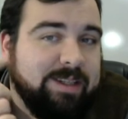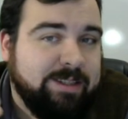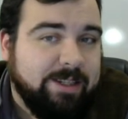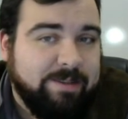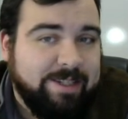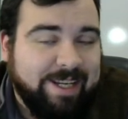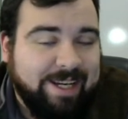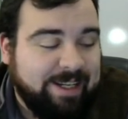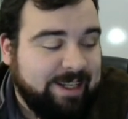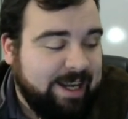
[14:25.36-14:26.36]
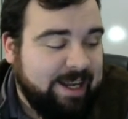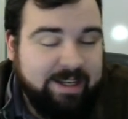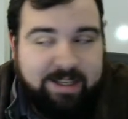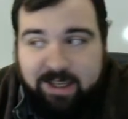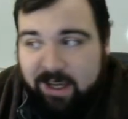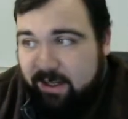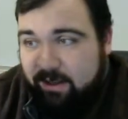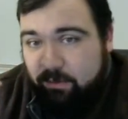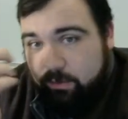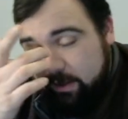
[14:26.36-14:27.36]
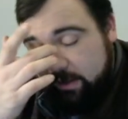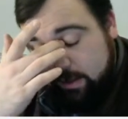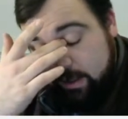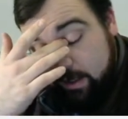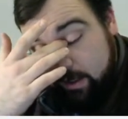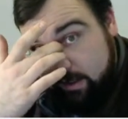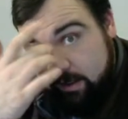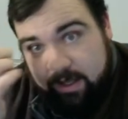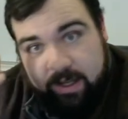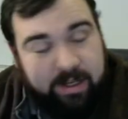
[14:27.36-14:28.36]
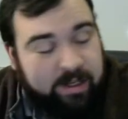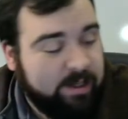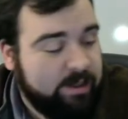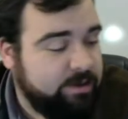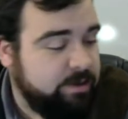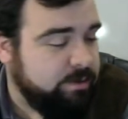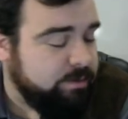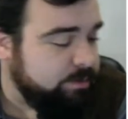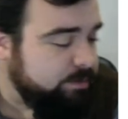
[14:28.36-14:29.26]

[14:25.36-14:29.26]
79, 80, 81, and 82.